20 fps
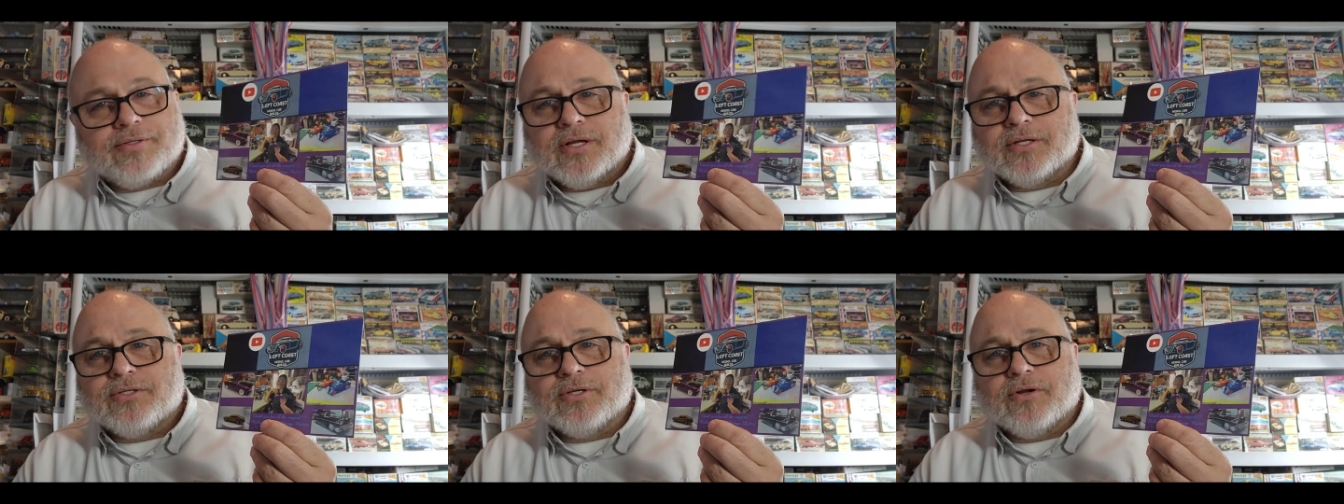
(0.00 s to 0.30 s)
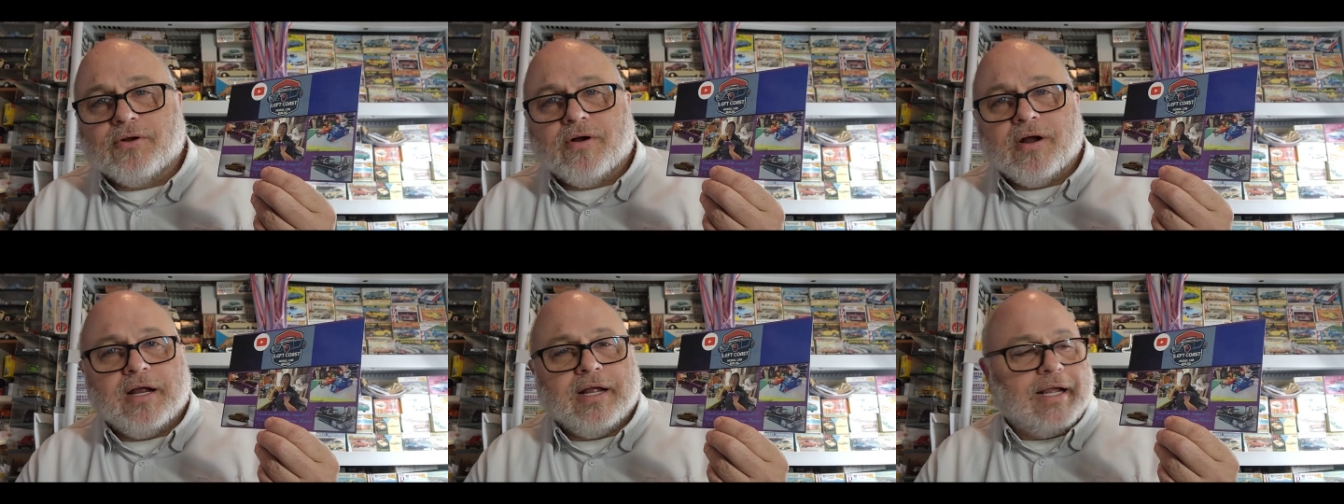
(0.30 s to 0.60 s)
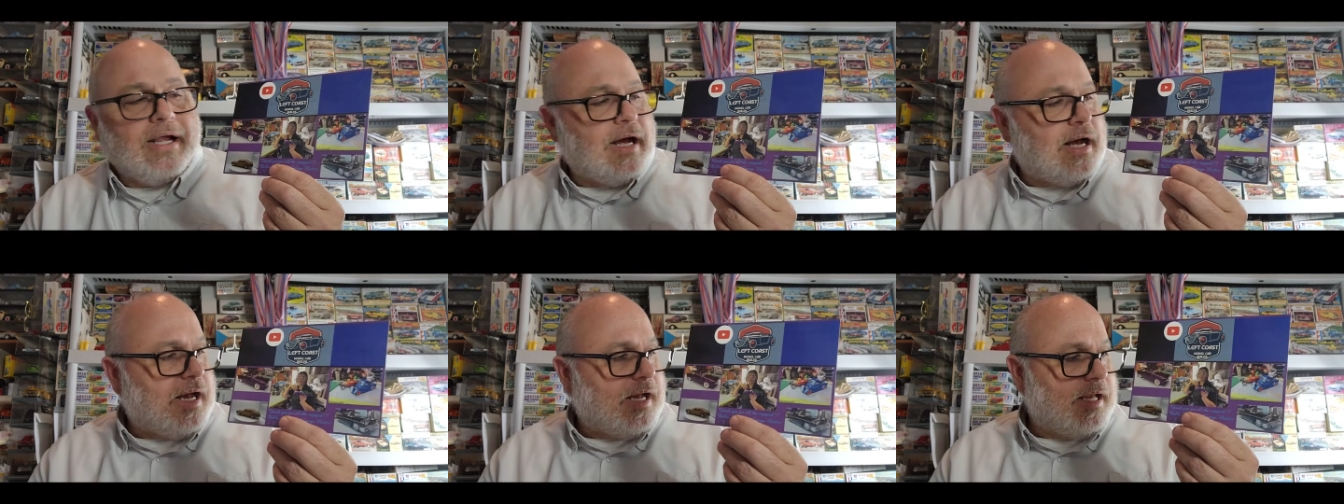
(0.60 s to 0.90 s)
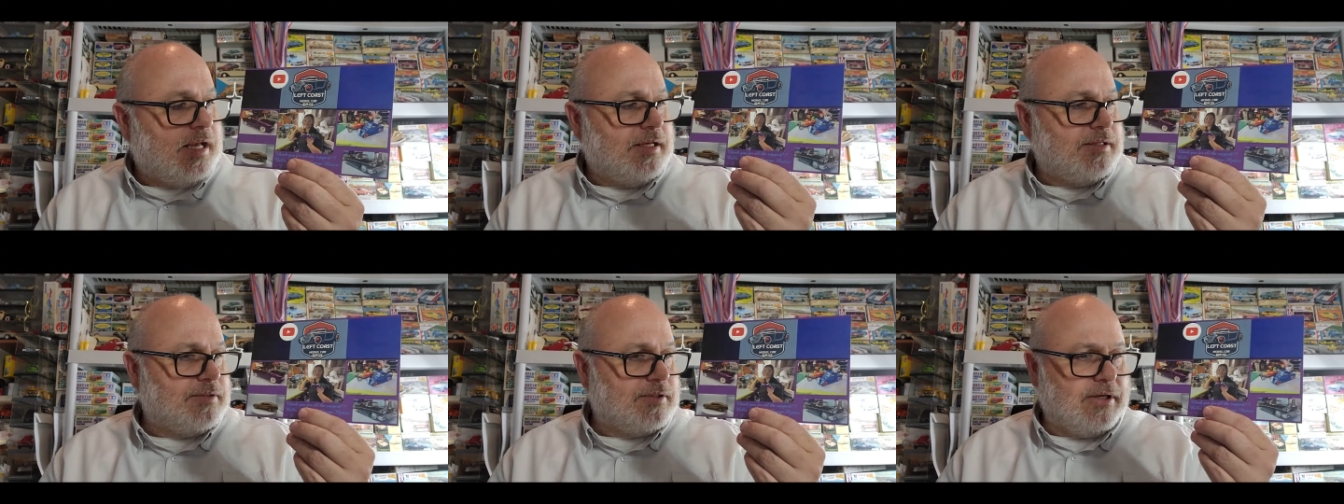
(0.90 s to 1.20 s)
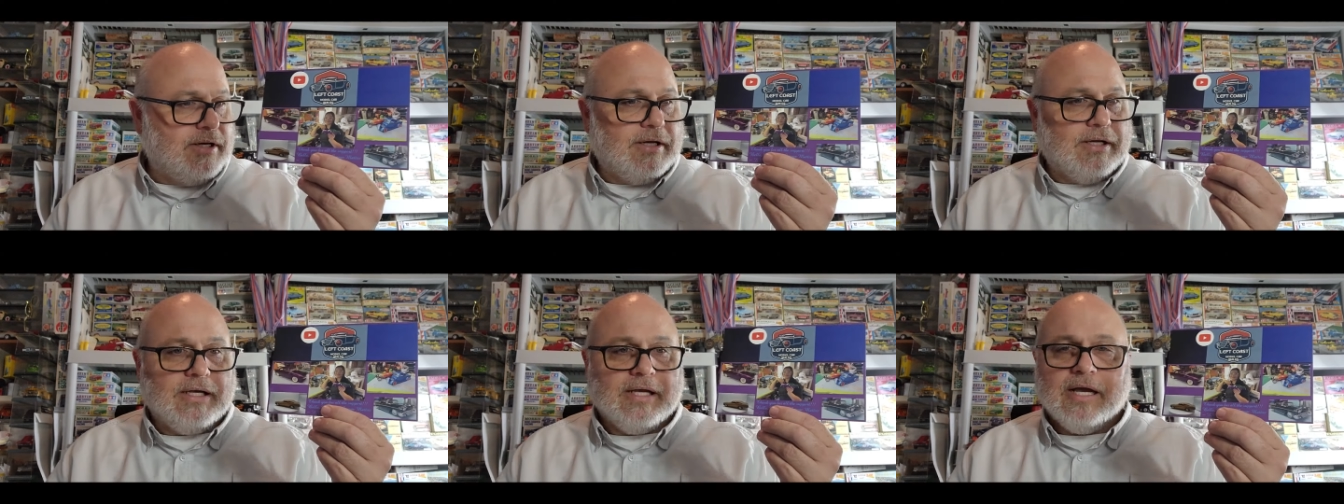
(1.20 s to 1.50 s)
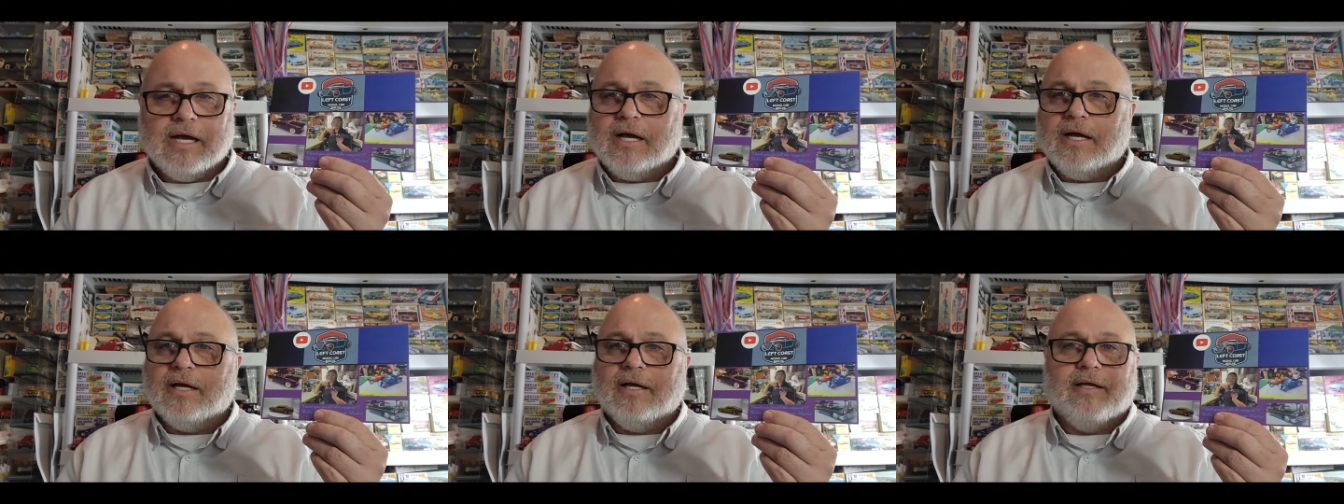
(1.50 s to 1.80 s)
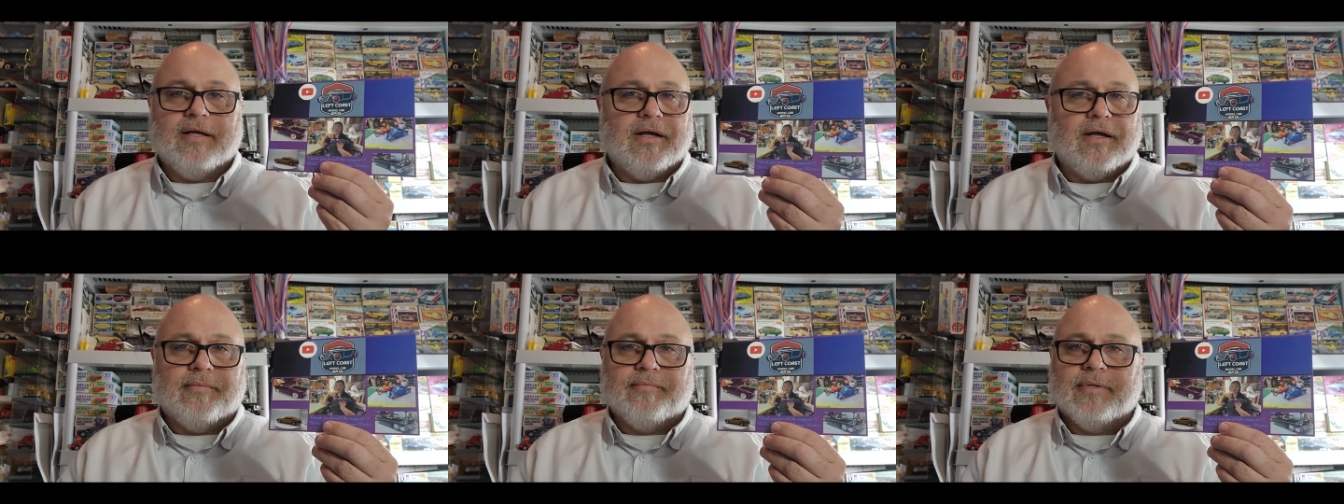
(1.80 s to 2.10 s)
such a great guy. He's a good guy.
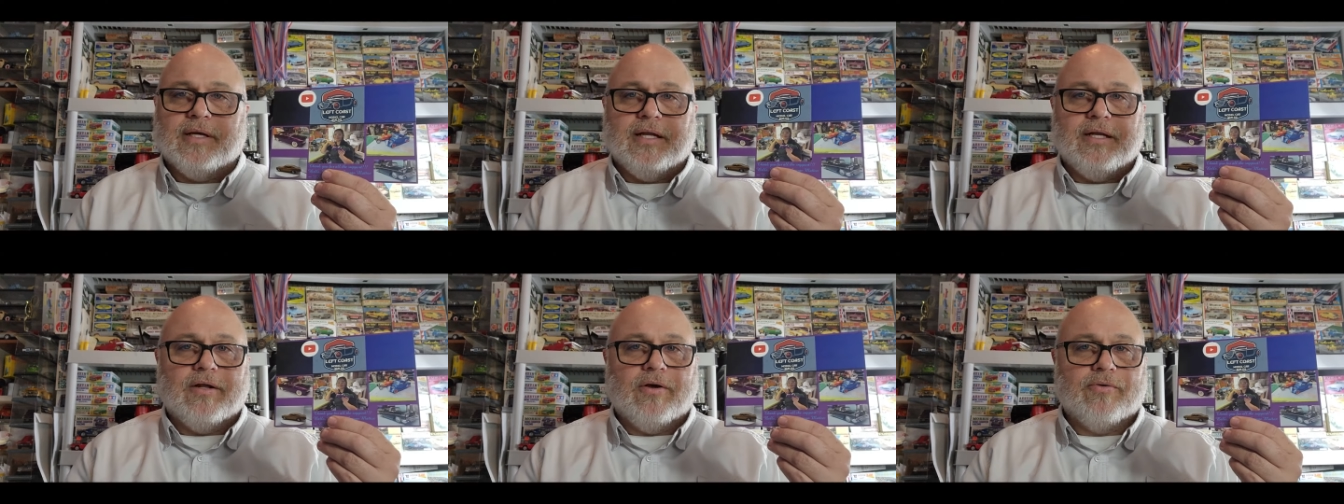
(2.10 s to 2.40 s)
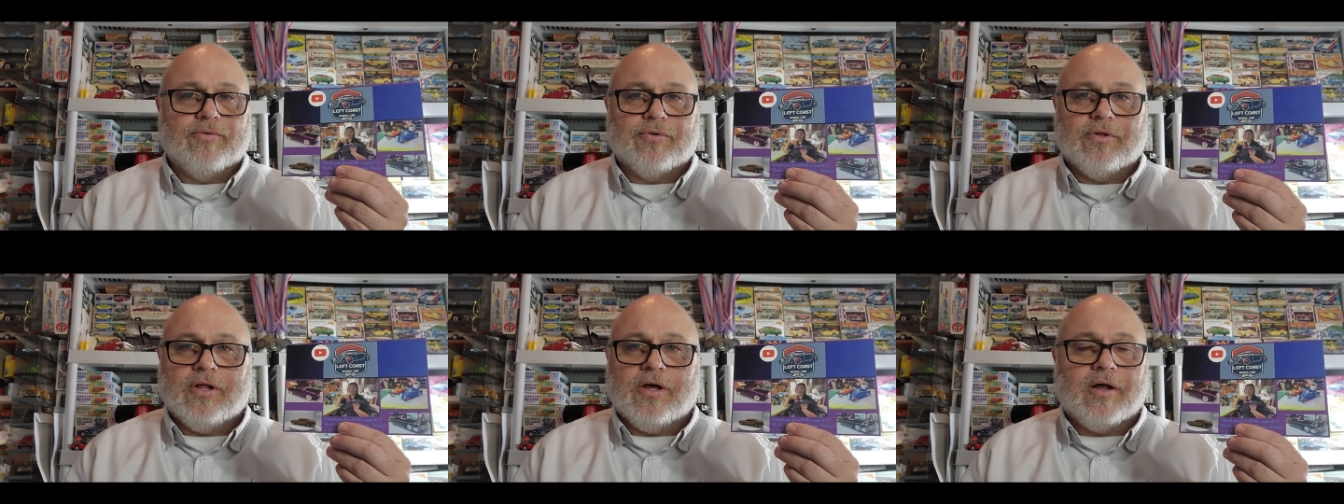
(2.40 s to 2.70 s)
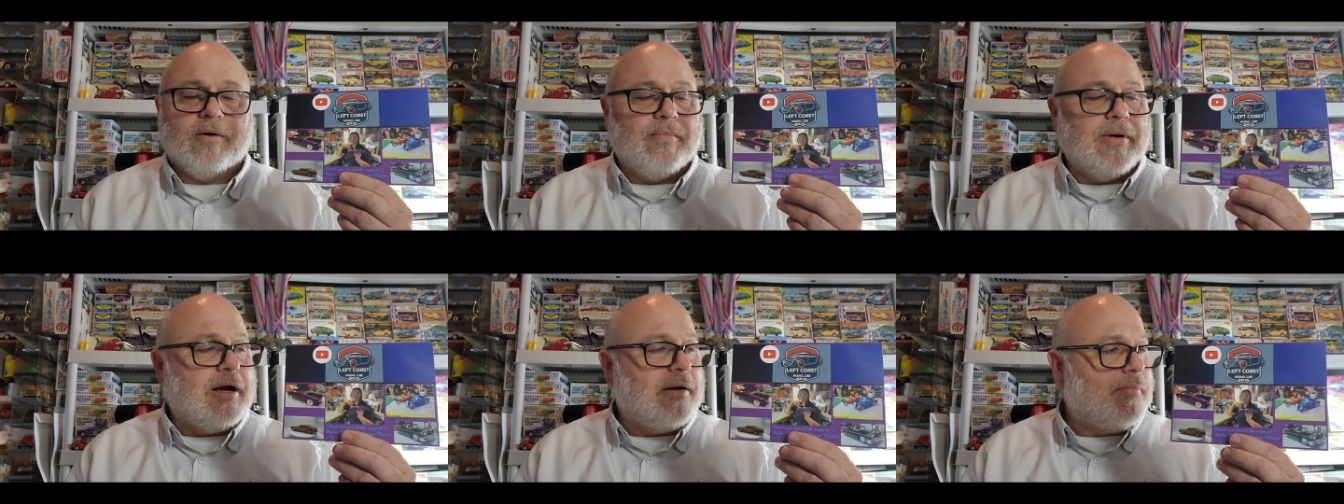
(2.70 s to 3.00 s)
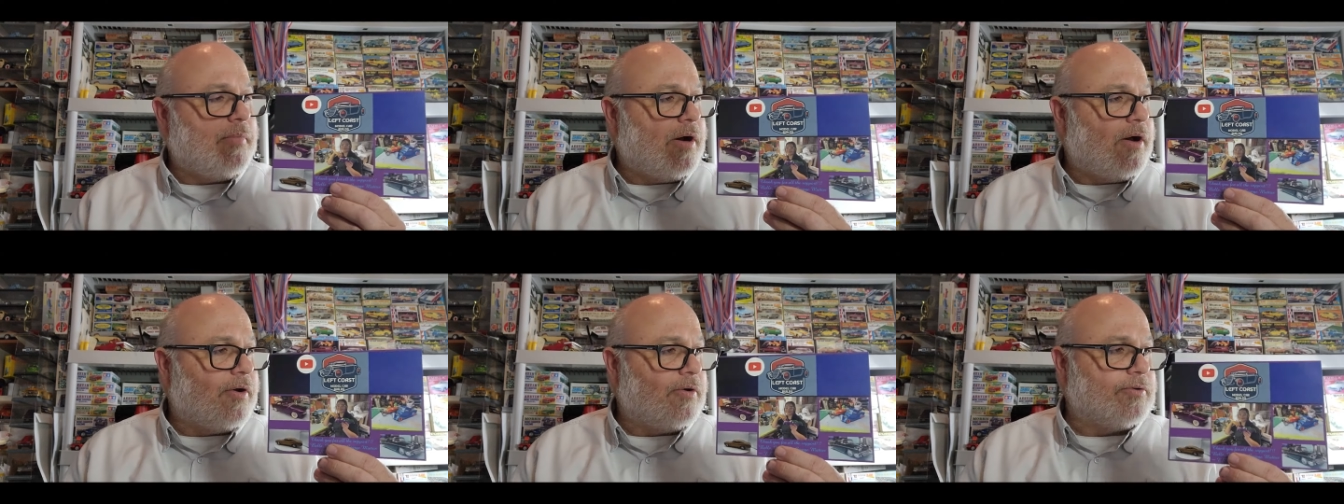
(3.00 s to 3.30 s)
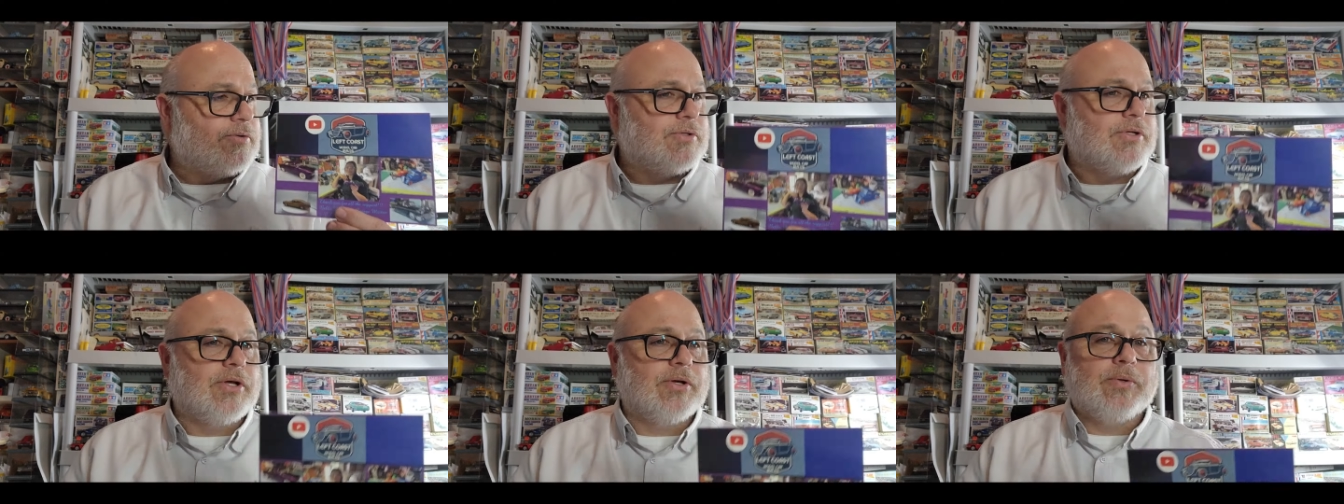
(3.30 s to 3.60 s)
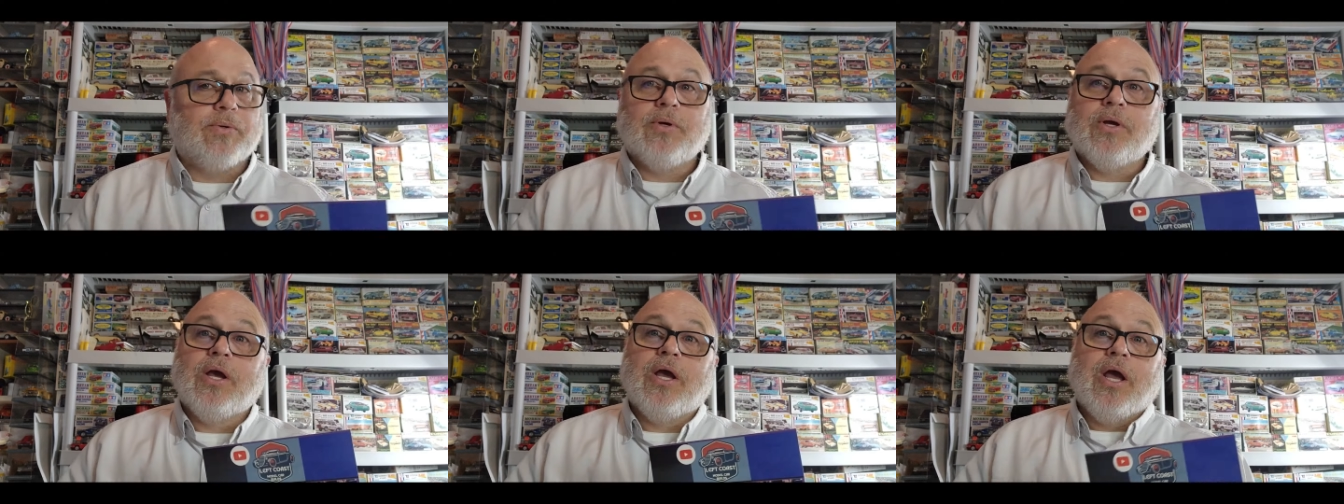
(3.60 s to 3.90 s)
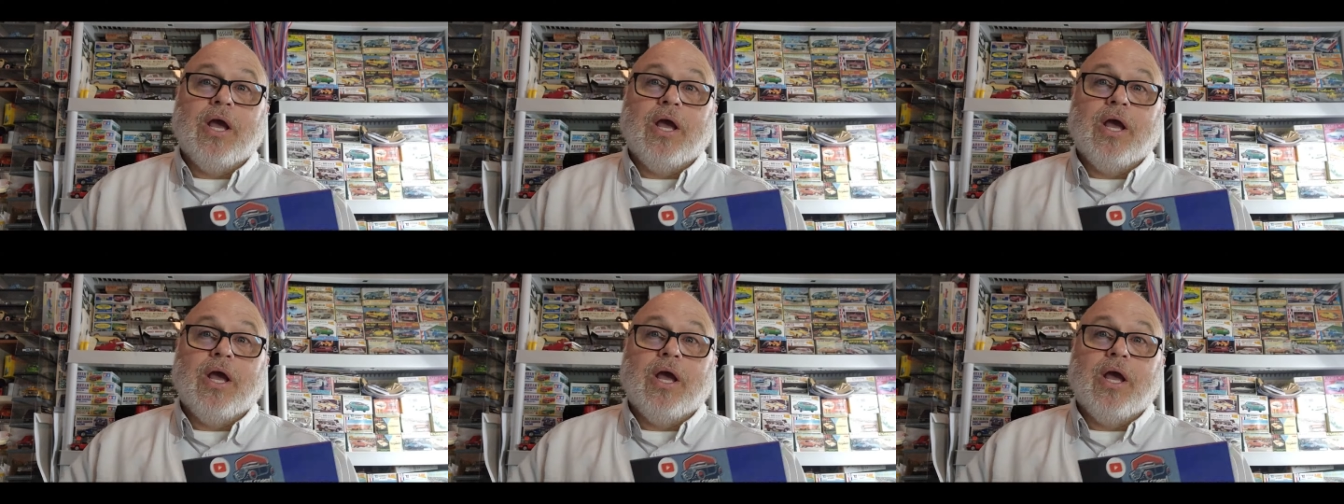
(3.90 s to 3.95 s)
He knows a lot about models too.